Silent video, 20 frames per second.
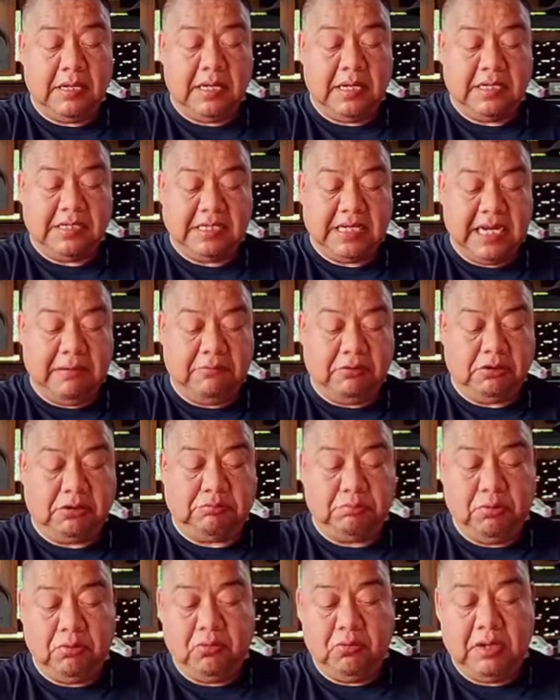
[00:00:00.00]
a
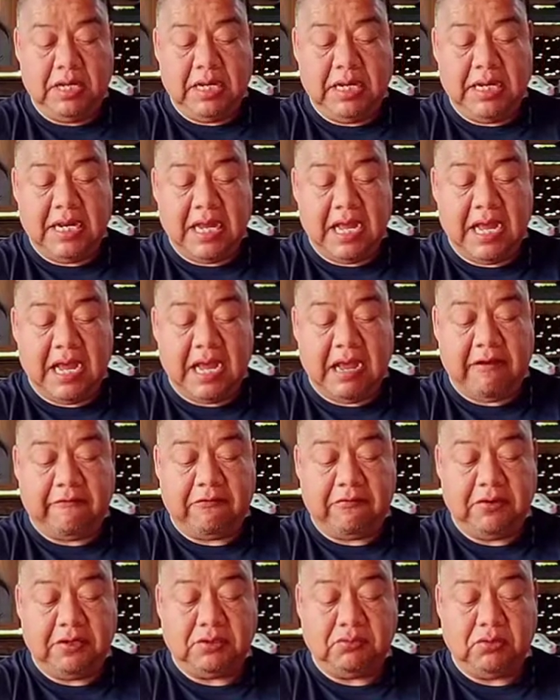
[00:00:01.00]
tablespoon and a
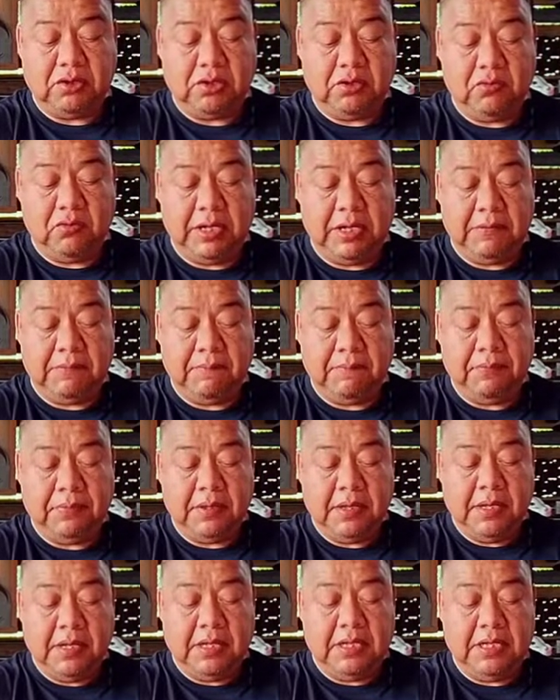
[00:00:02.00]
half, because we're doing
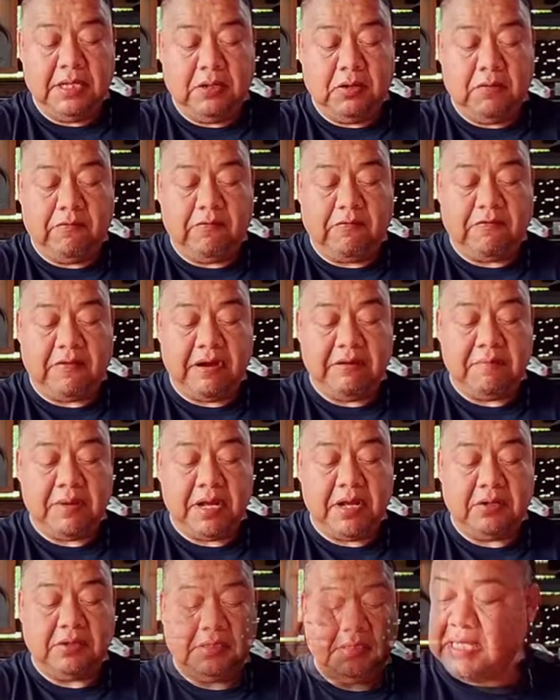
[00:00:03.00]
a little over five
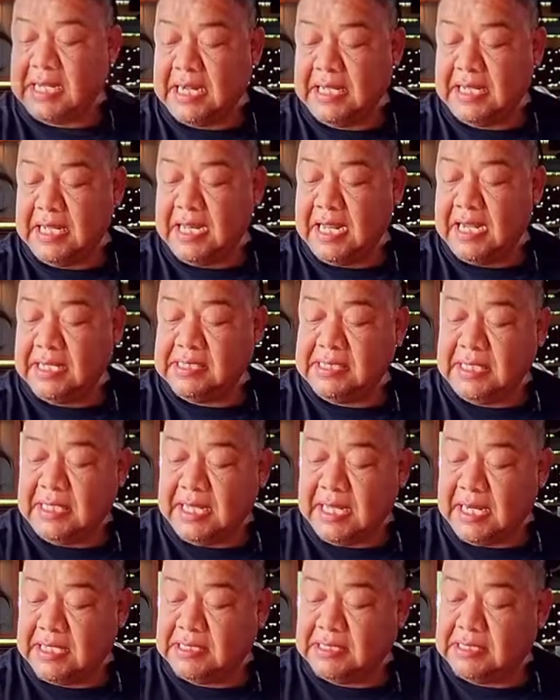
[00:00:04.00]
pounds. The side, the next thing
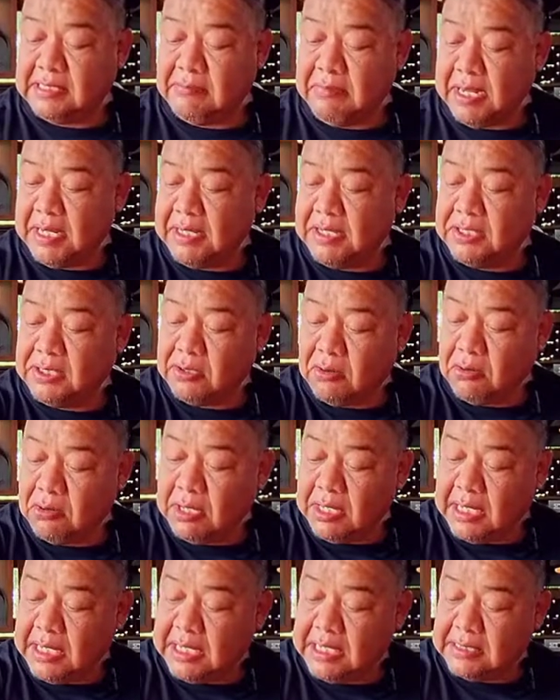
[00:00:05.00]
that is uh,
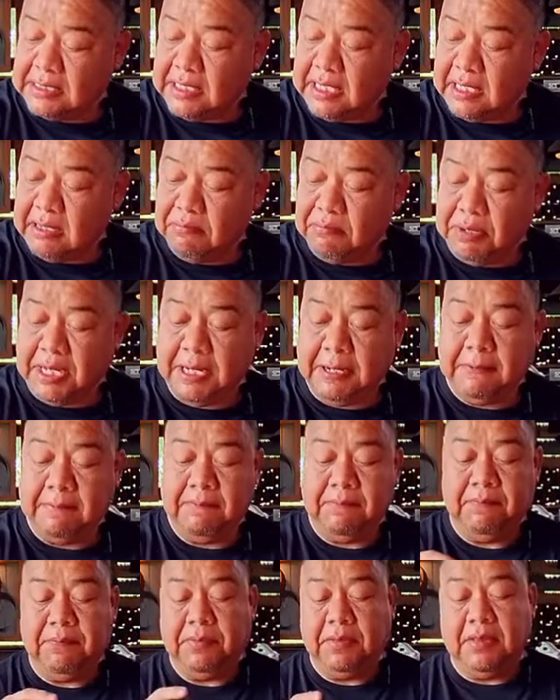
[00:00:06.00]
mandatory is going to be
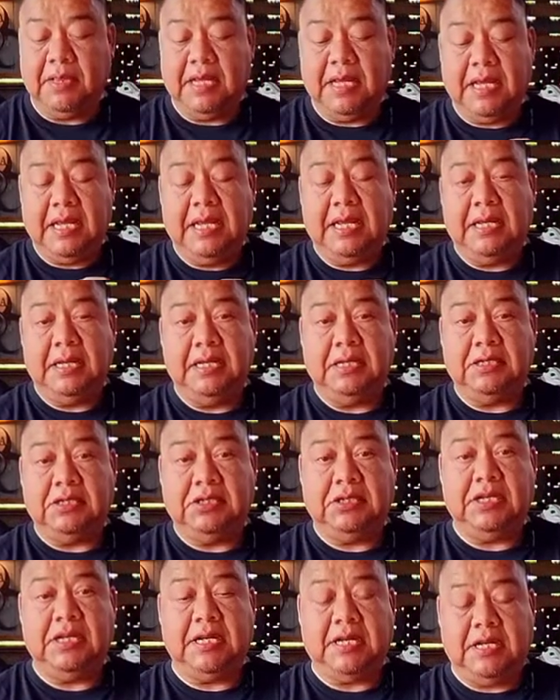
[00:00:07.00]
the
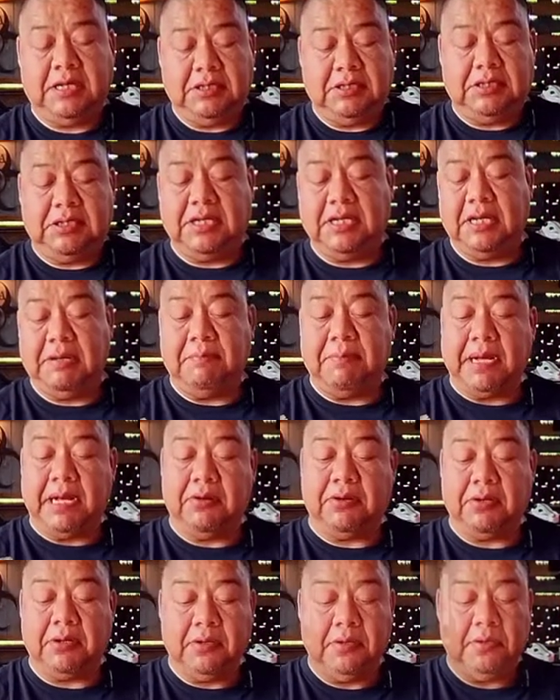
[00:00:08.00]
chili, chili
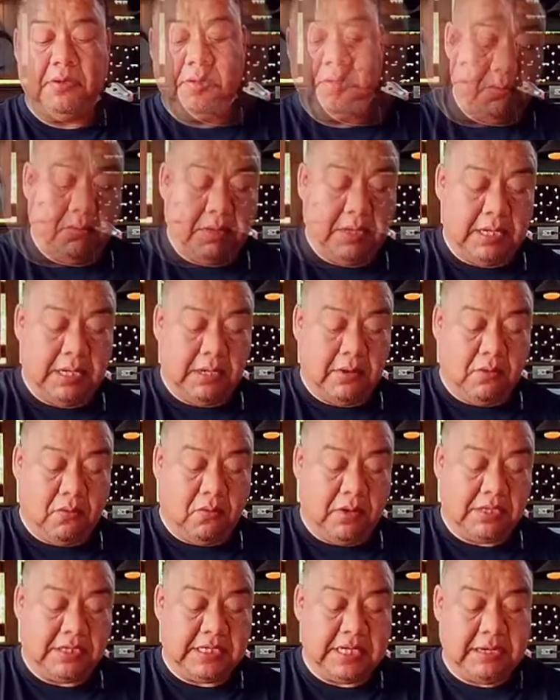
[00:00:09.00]
powder. We're doing
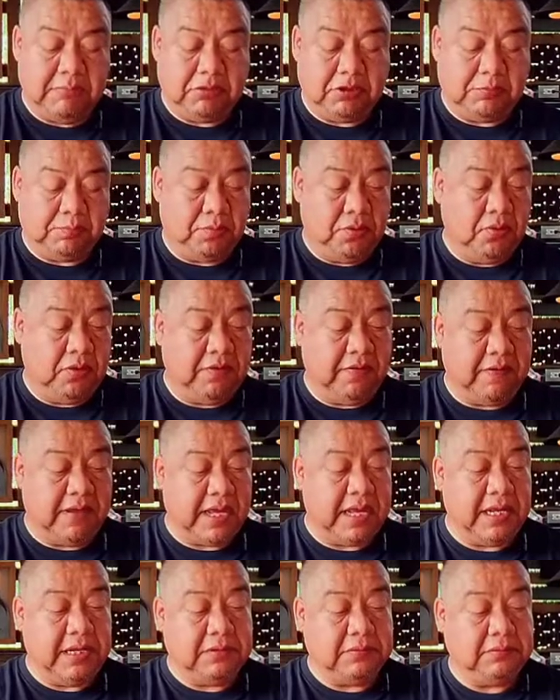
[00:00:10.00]
one tablespoon of
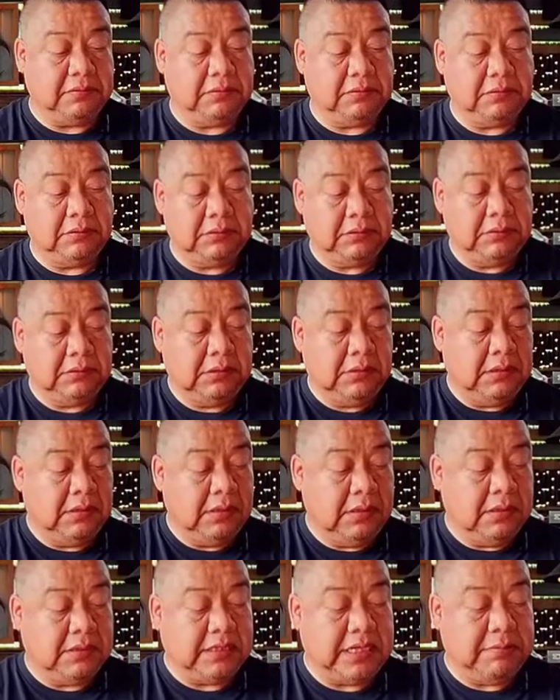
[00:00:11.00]
that,
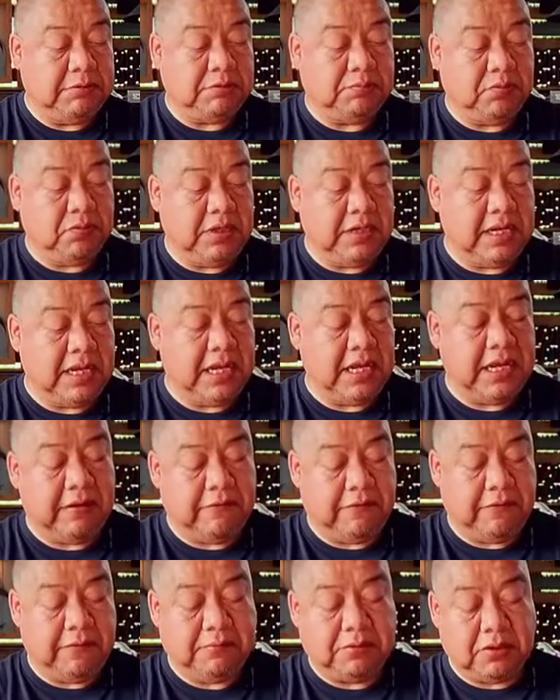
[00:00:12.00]
tablespoon and a
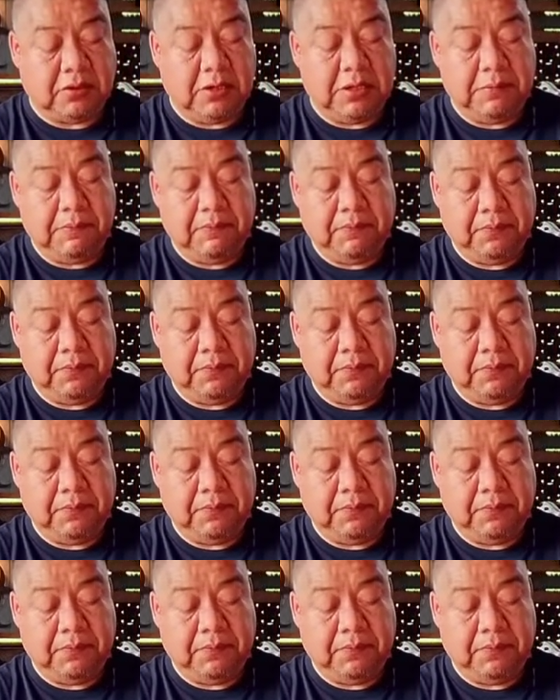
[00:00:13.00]
half, I'm sorry.